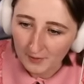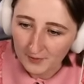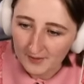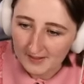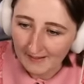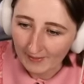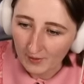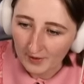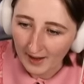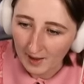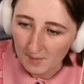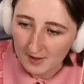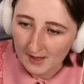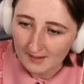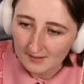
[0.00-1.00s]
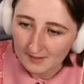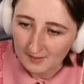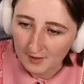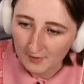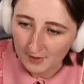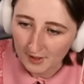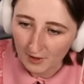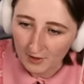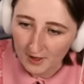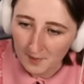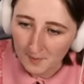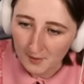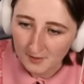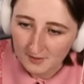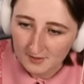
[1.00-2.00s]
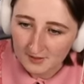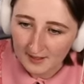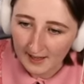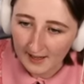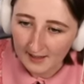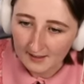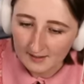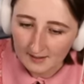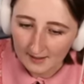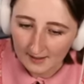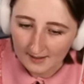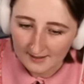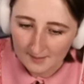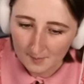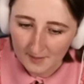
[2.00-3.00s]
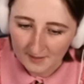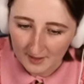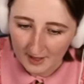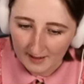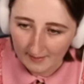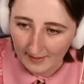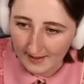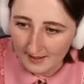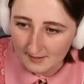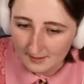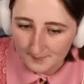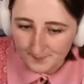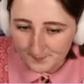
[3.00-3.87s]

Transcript: the yellow cabinets in the video that I posted today as something that I liked.